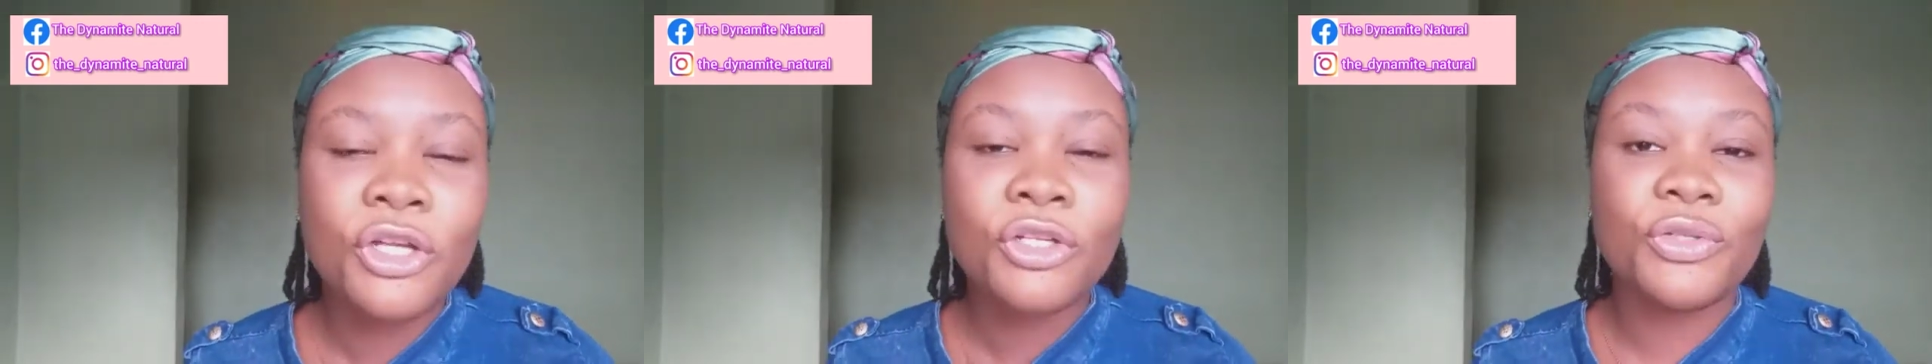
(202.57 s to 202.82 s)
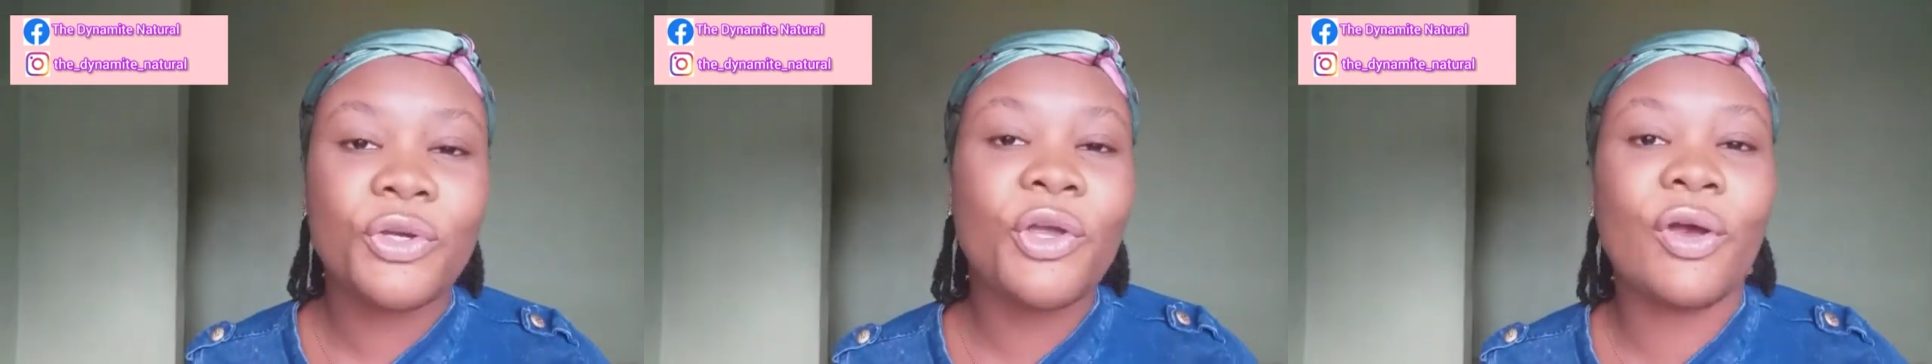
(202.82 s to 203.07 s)

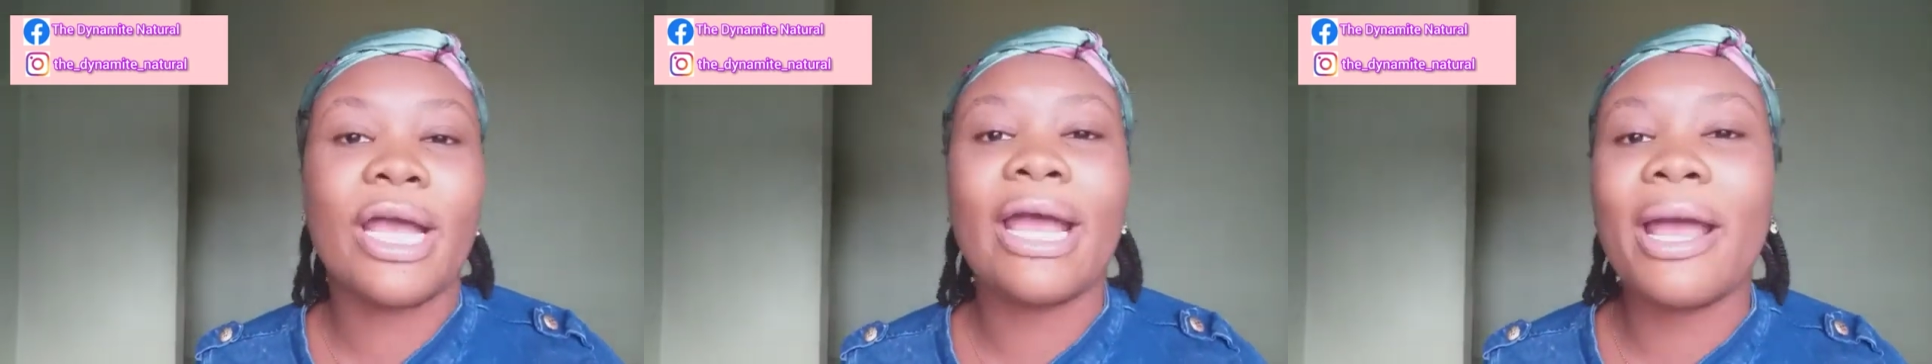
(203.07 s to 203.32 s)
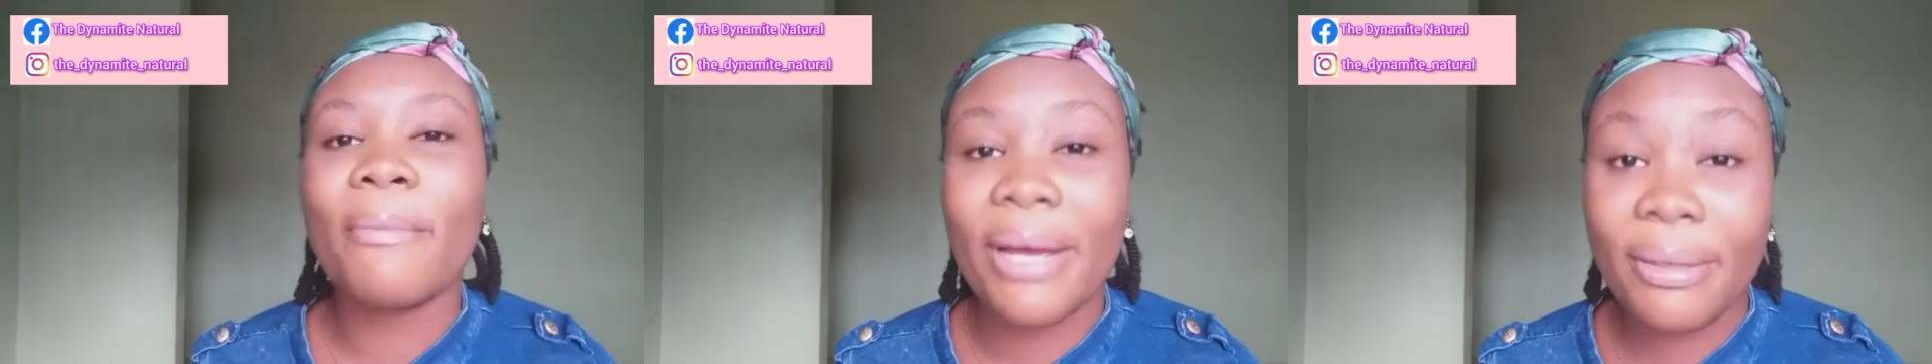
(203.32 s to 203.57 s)
So your
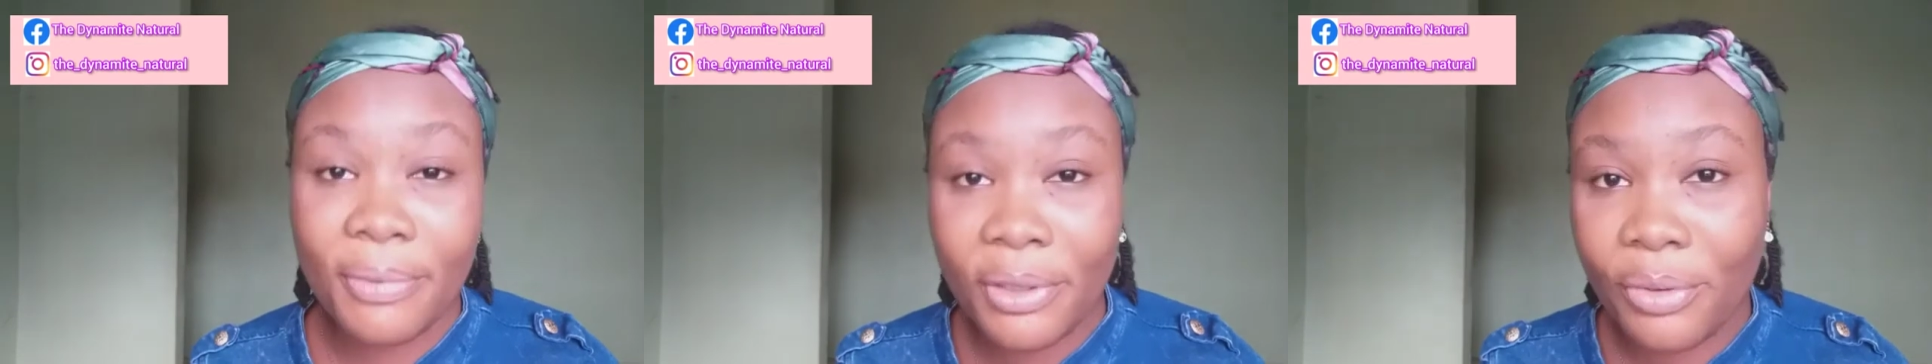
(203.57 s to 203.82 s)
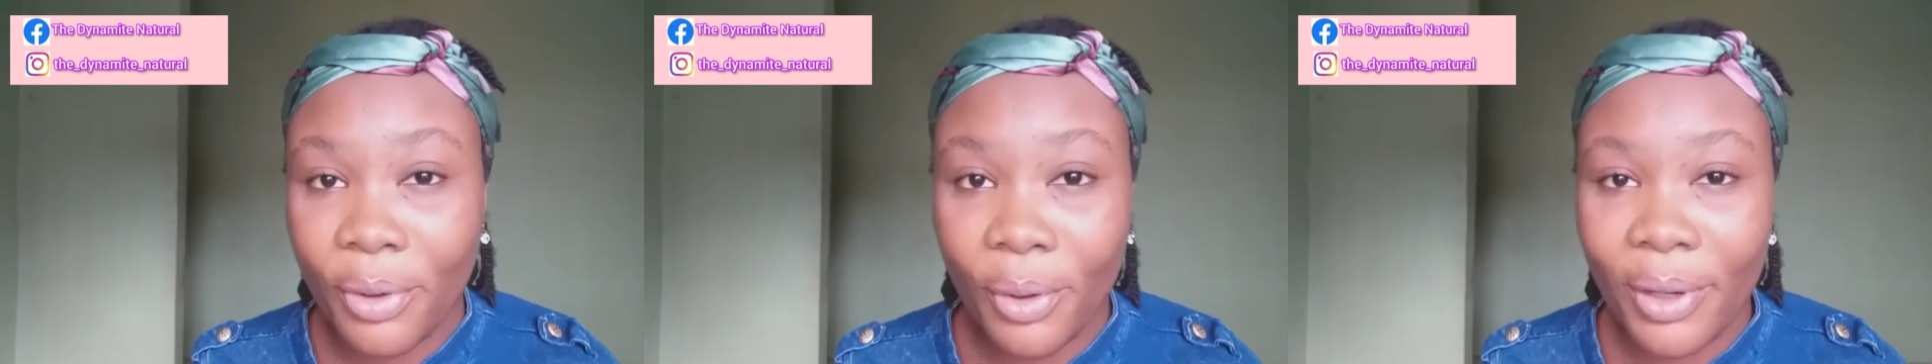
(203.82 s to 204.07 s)
hair might be
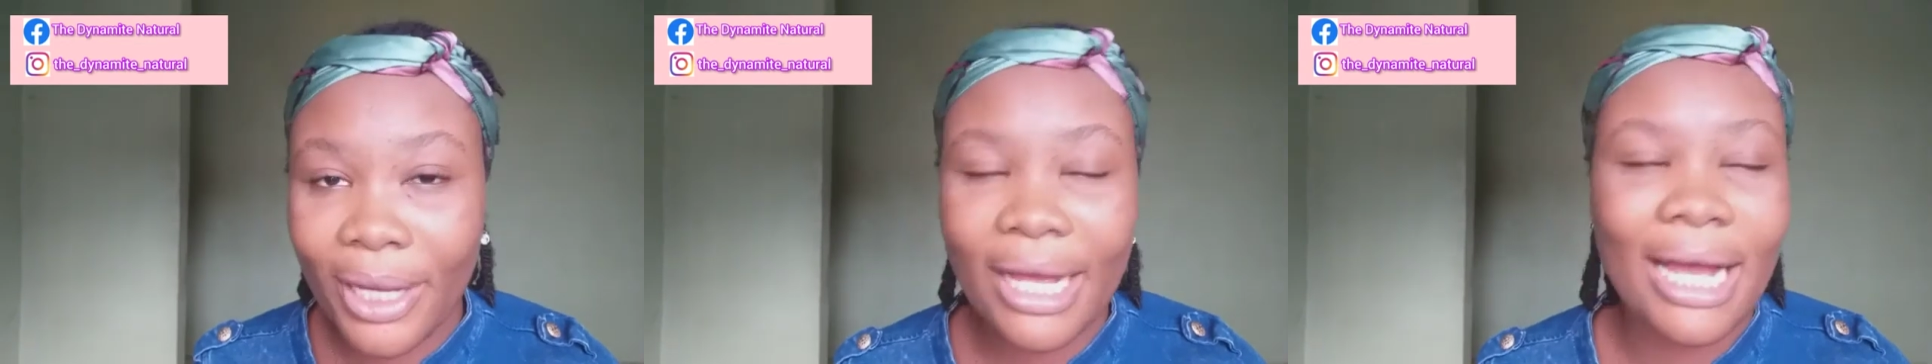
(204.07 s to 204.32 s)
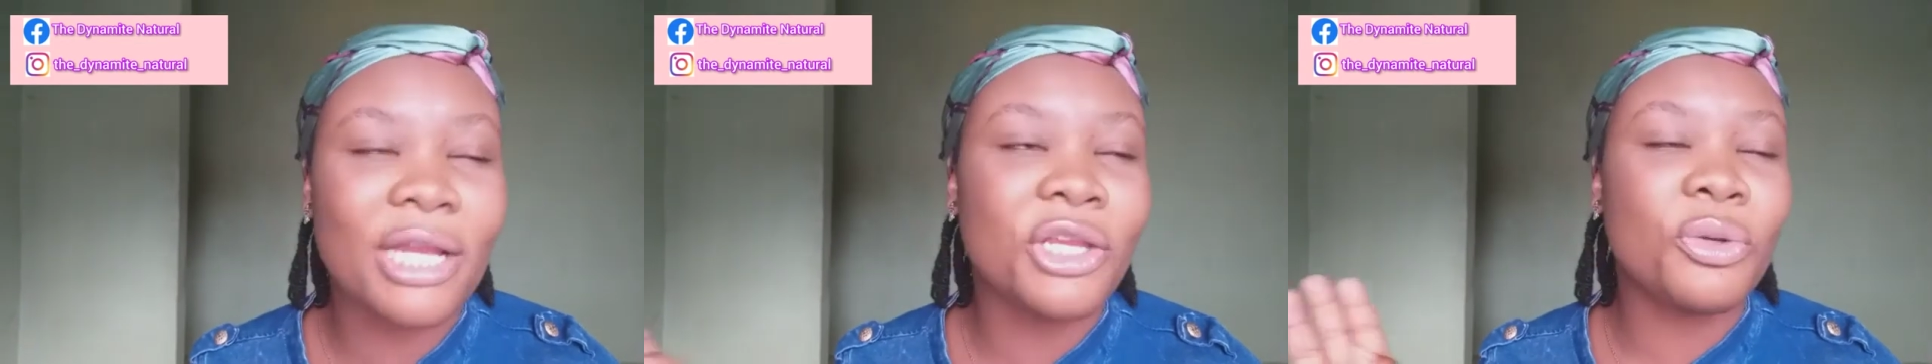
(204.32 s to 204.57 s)
growing
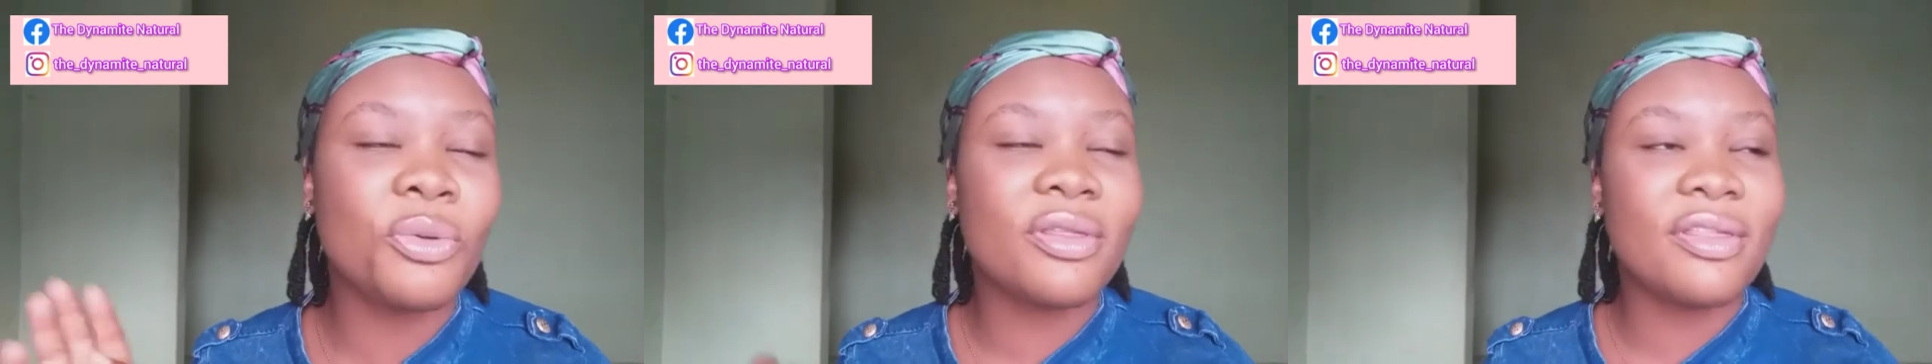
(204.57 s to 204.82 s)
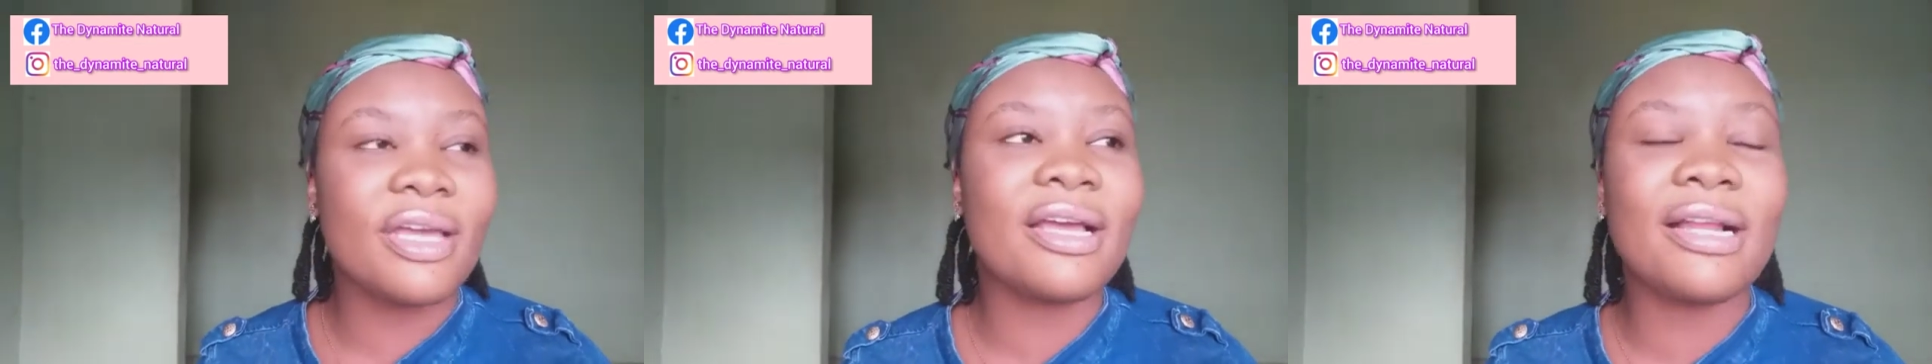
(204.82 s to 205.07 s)
and you
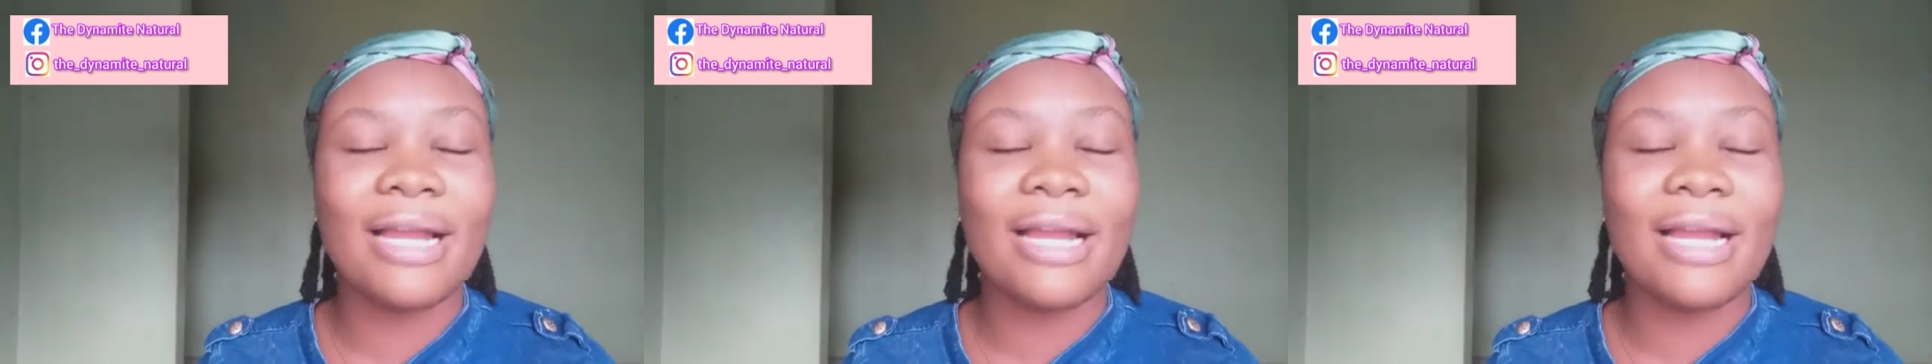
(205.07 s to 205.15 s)
think